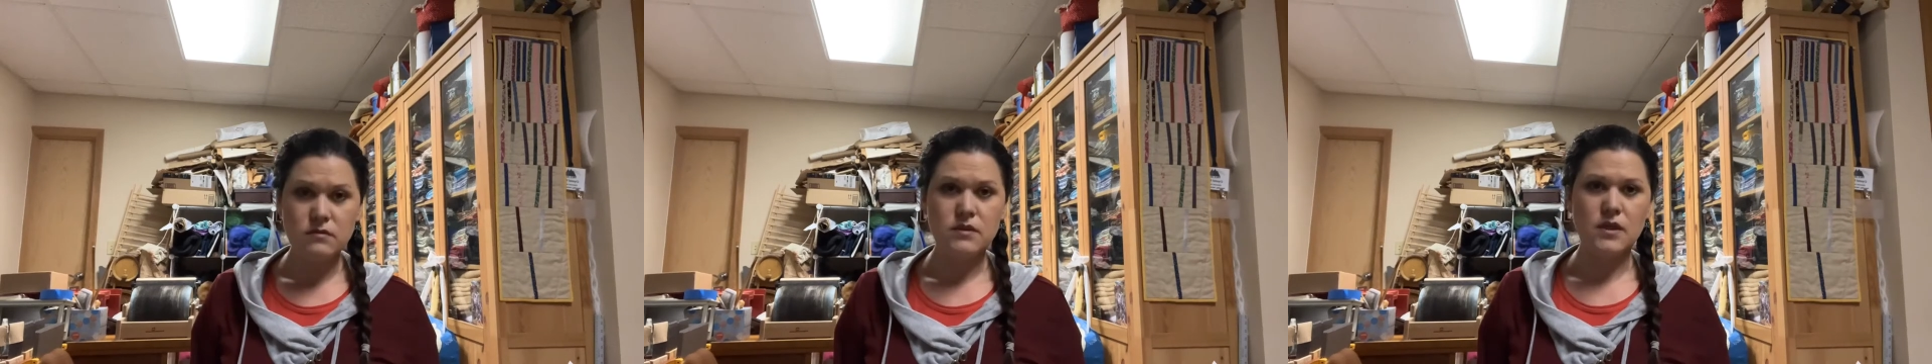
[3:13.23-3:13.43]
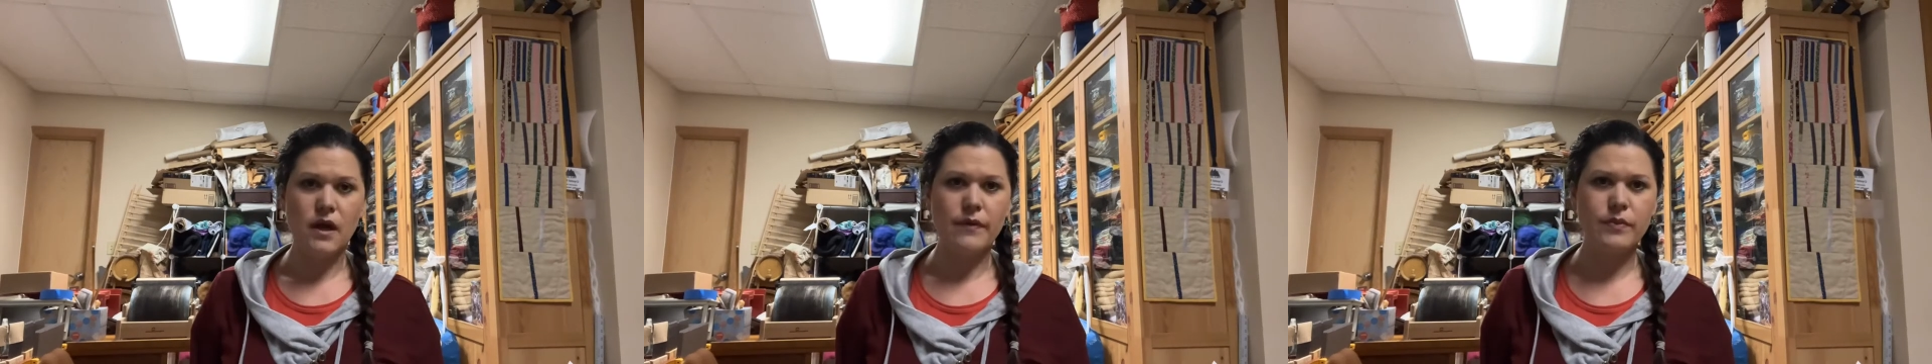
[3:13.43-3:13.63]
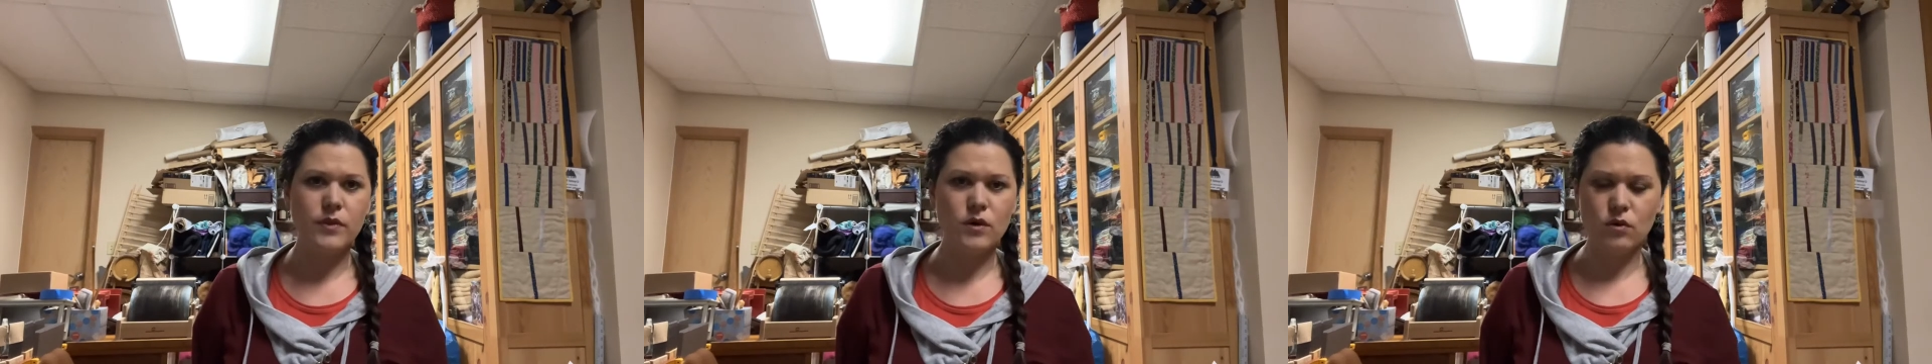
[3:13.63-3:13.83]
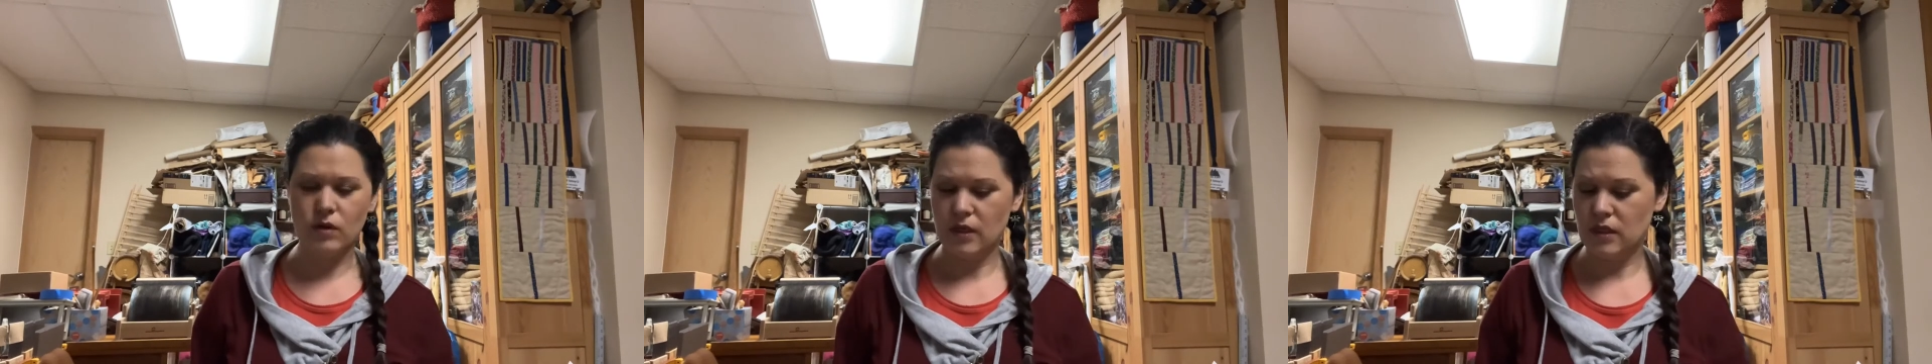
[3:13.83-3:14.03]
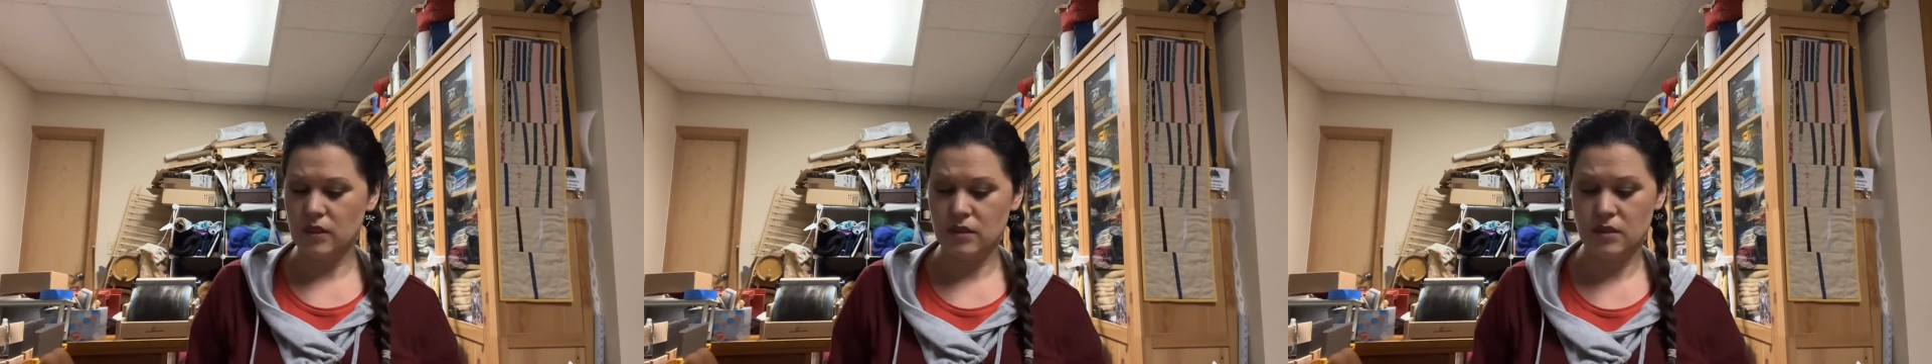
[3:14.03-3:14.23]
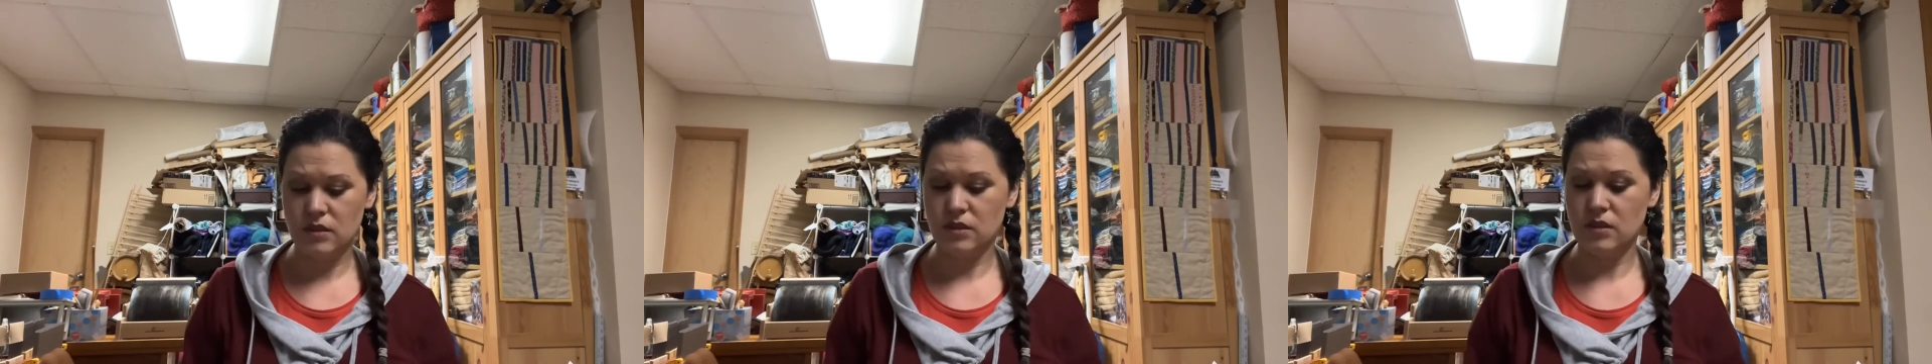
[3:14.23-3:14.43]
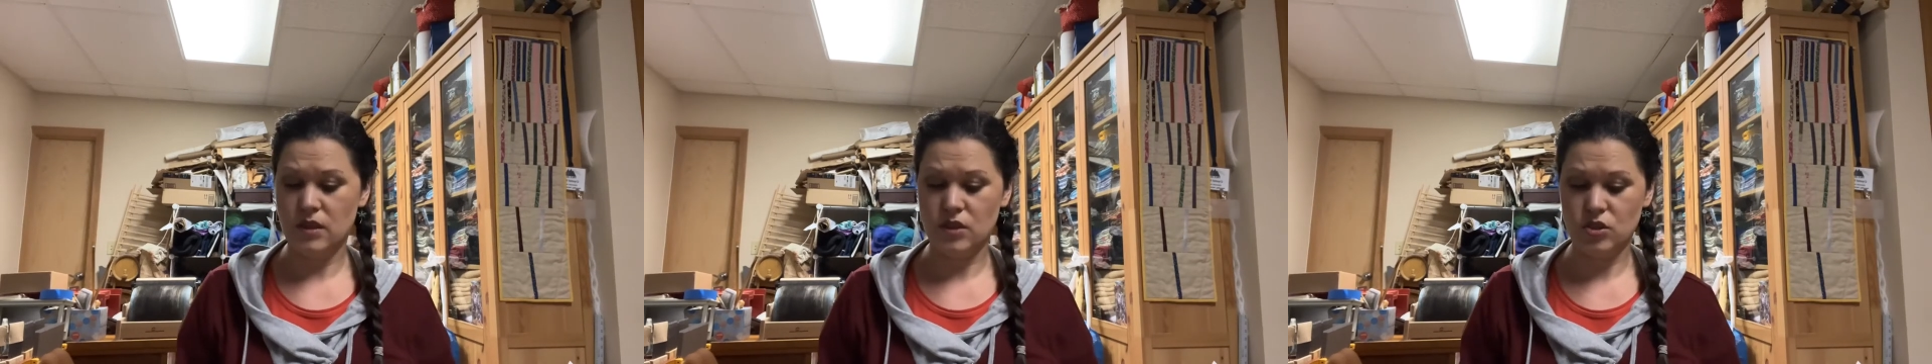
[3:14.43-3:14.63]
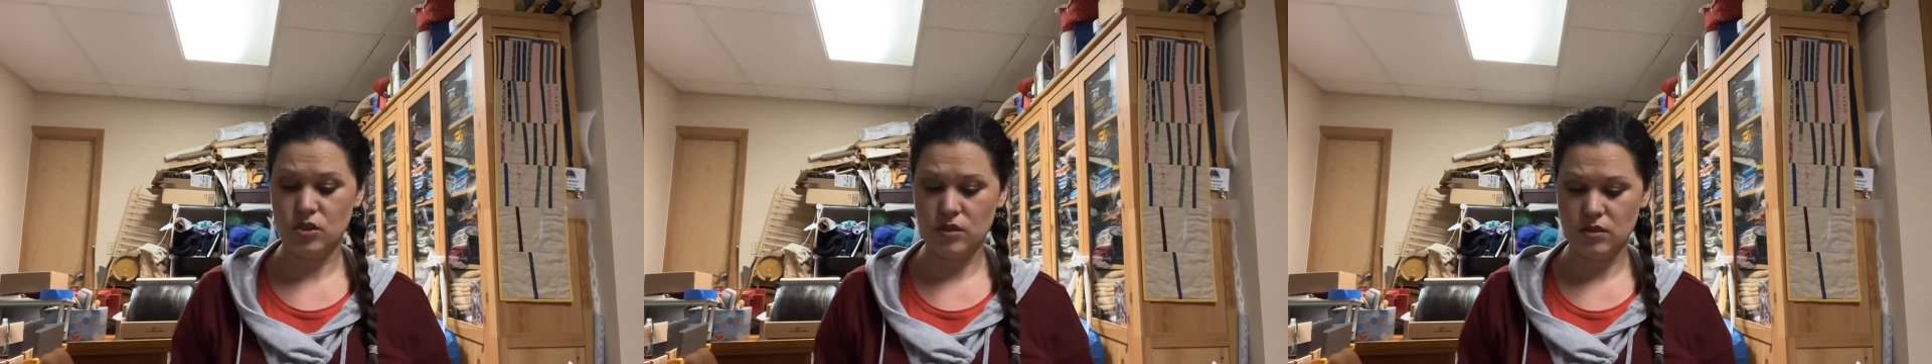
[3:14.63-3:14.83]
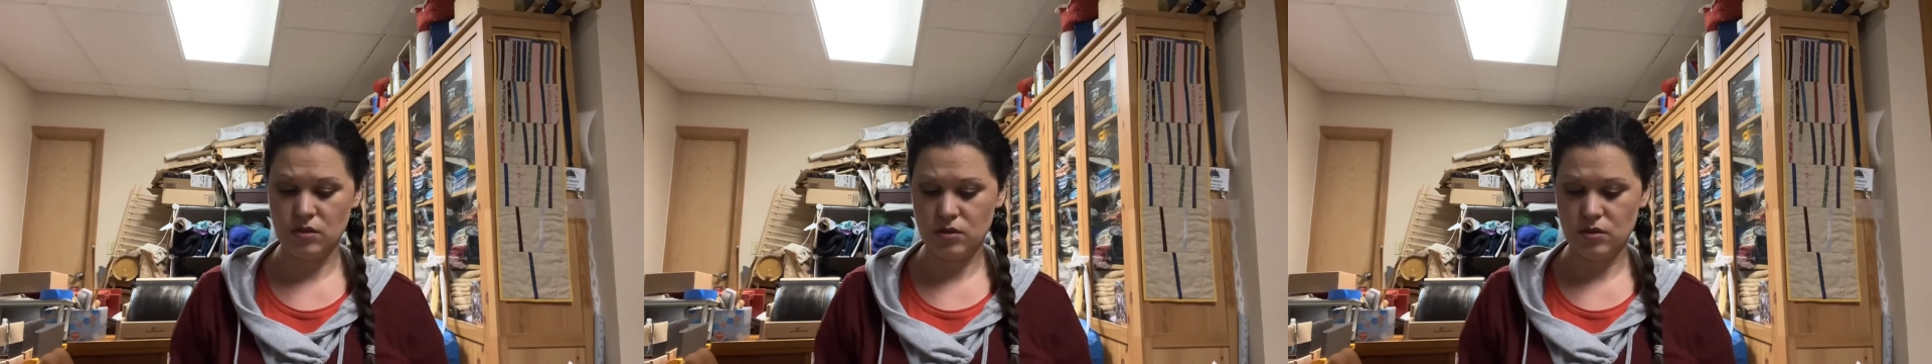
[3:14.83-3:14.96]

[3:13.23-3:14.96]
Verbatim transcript: not the greatest sensation.